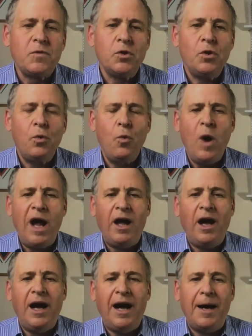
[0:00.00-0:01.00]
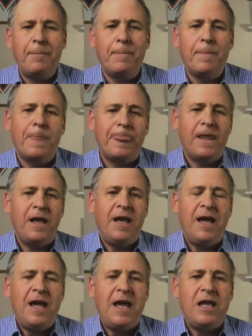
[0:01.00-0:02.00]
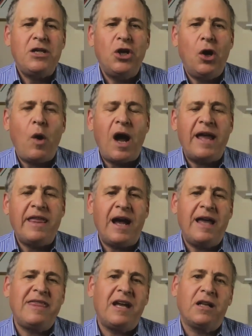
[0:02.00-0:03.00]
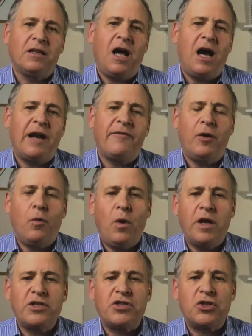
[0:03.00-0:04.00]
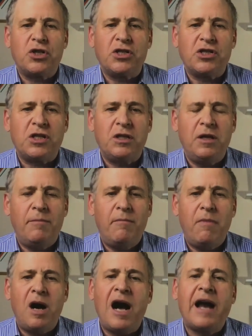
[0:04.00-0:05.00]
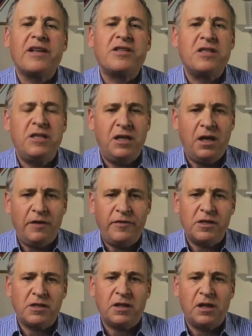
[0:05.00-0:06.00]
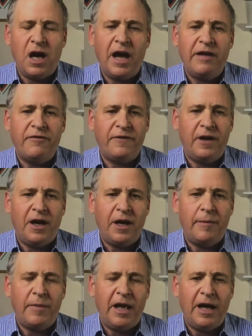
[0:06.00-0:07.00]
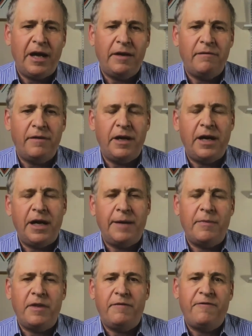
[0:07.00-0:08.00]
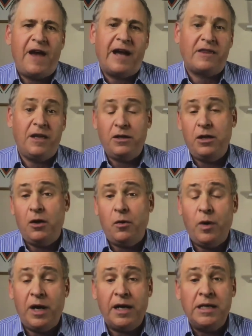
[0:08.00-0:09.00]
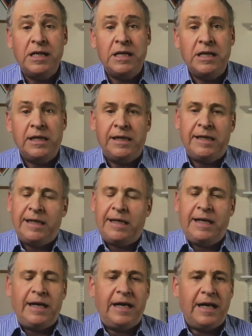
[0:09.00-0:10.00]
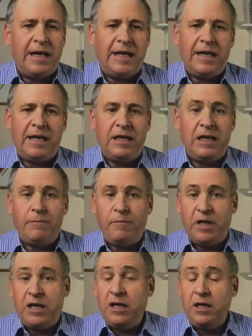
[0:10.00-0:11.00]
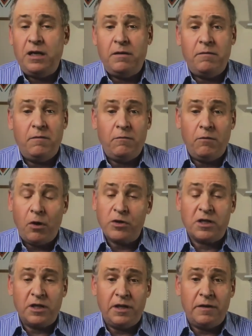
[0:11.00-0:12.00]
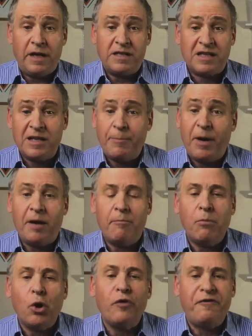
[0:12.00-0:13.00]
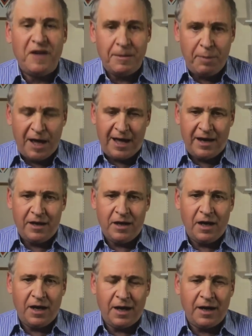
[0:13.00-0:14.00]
Well, um, you know, I, I think a lot of it was just the modesty of his life um, and uh, the fact that you know uh, he he and Rosalynn they sleep on a Murphy bed uh,